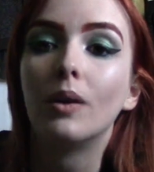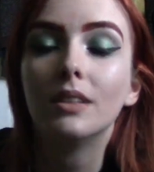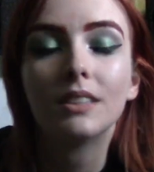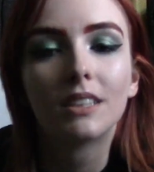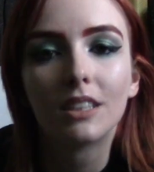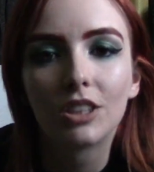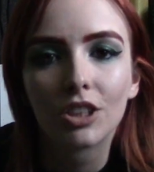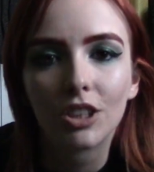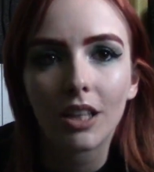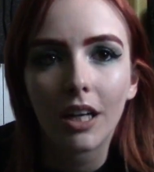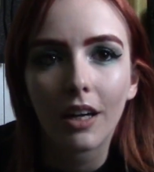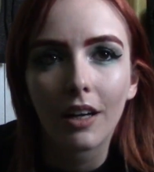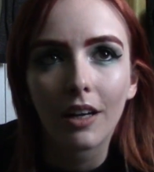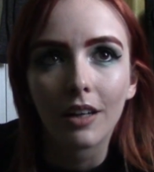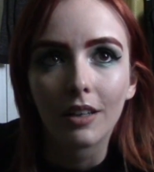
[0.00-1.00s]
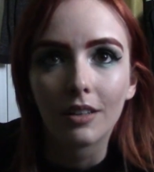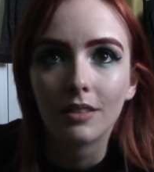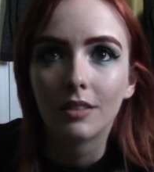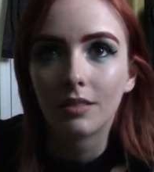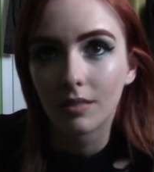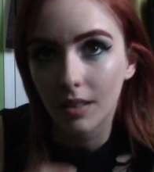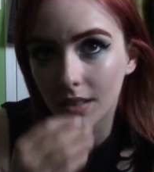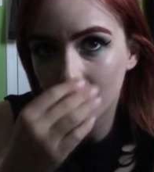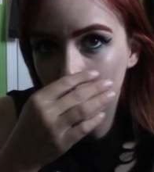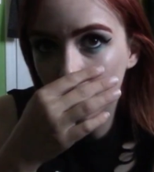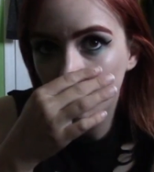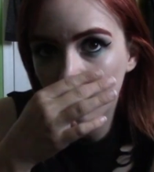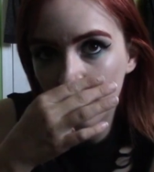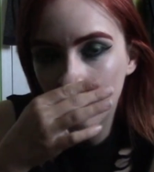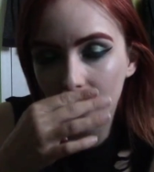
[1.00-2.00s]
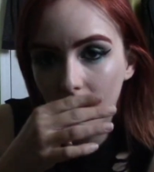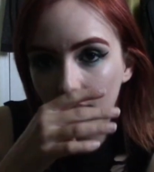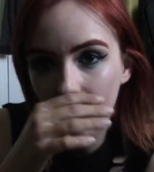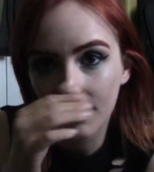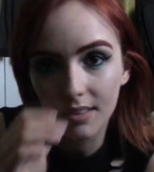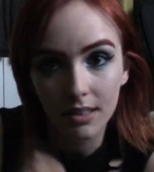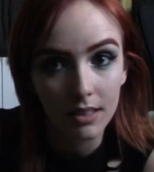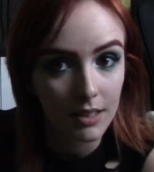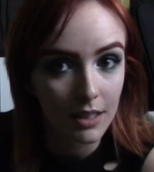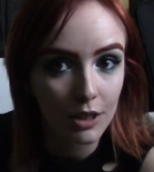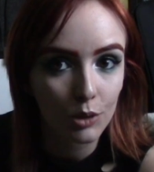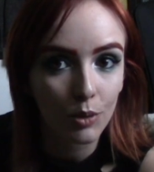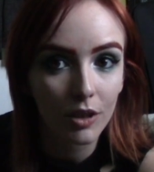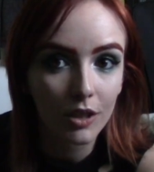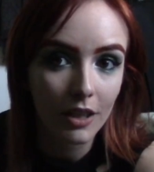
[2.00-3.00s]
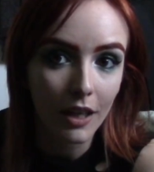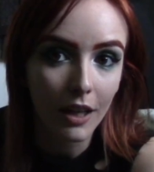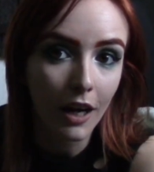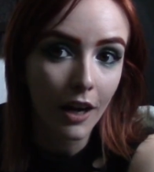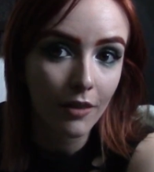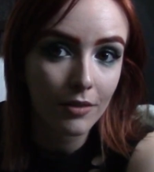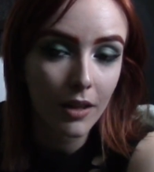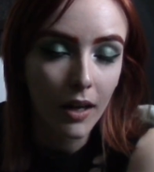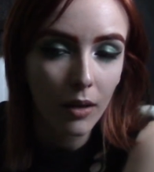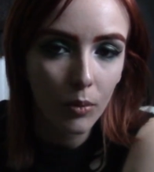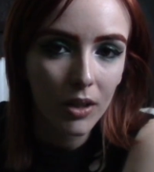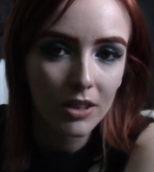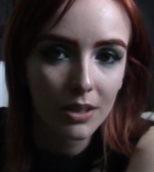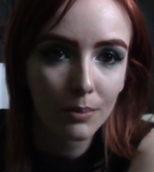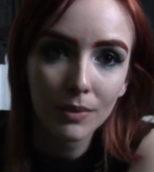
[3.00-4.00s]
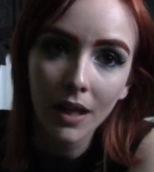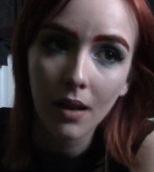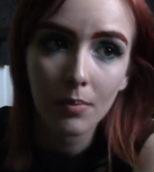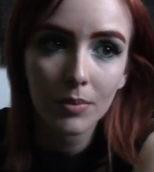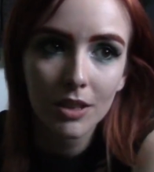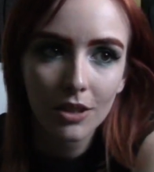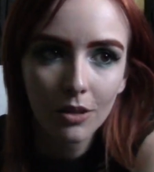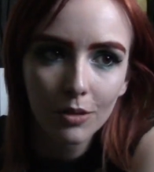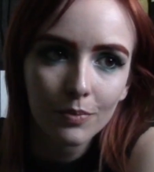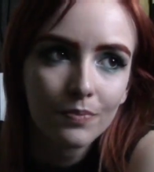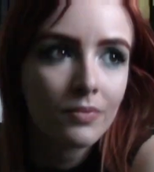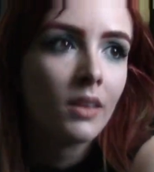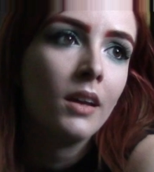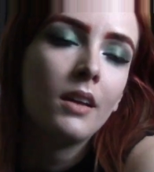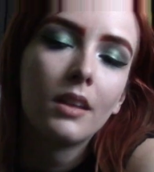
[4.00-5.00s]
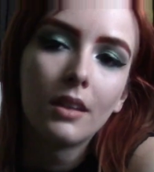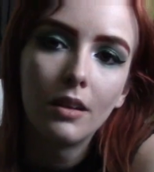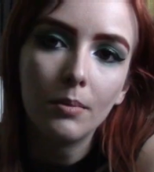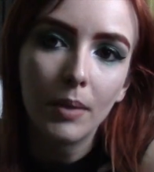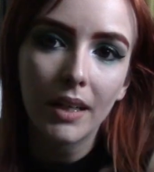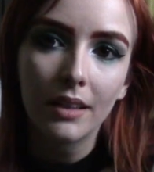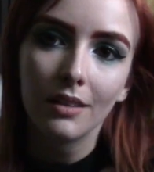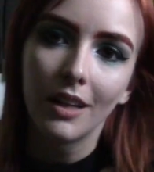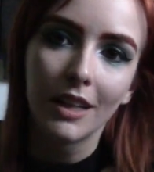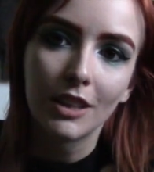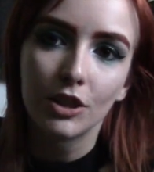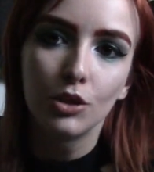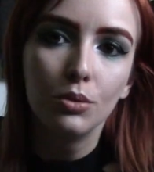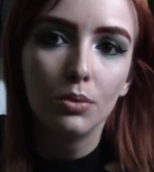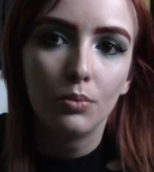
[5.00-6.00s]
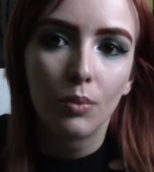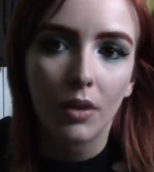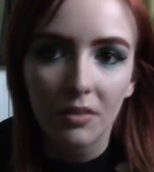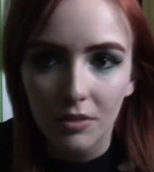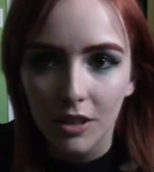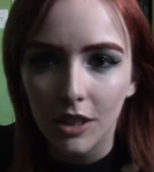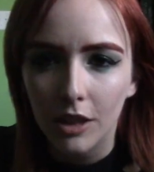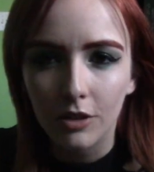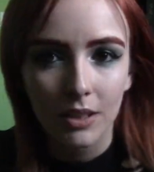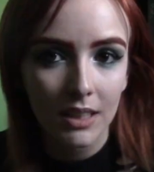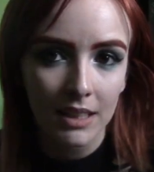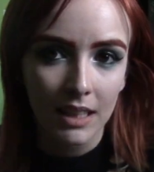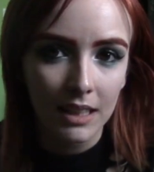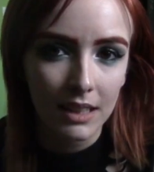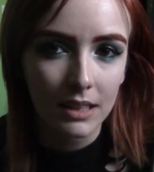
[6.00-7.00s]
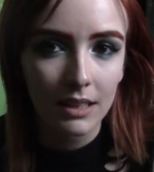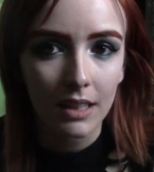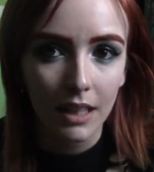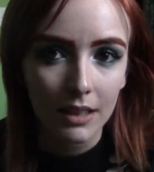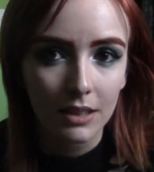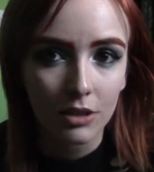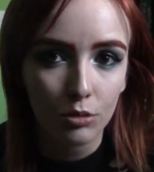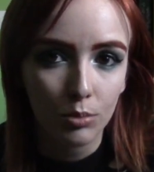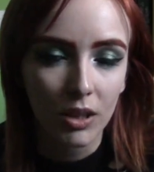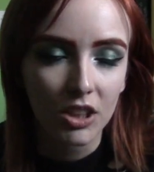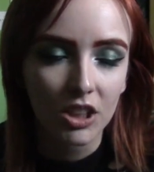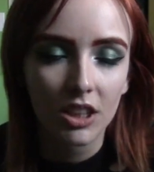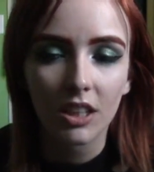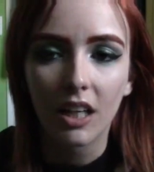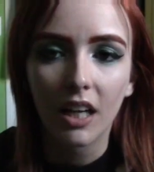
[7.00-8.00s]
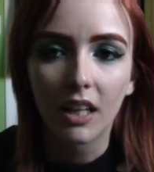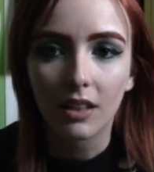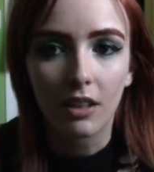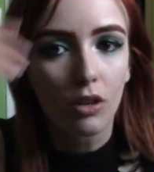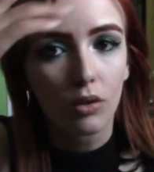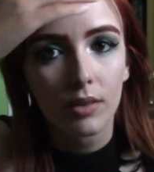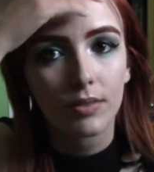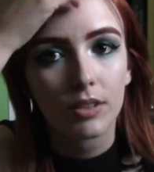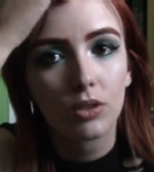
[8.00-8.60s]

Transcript: wanted to share like some of the other stagewear that I have that I wear sometimes. So I'm make it like a two-in-one video since I didn't get too much today at the thrift